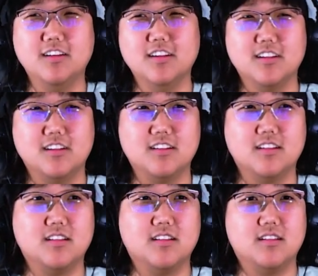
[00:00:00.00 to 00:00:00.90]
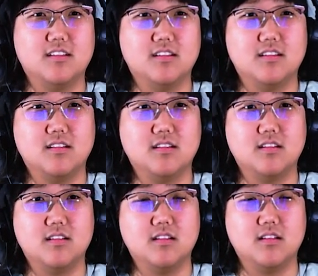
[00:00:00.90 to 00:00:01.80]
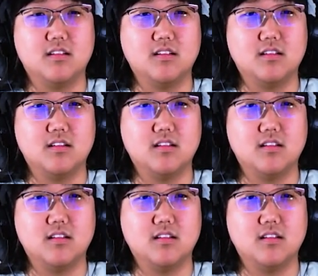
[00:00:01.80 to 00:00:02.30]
This person isn't speaking.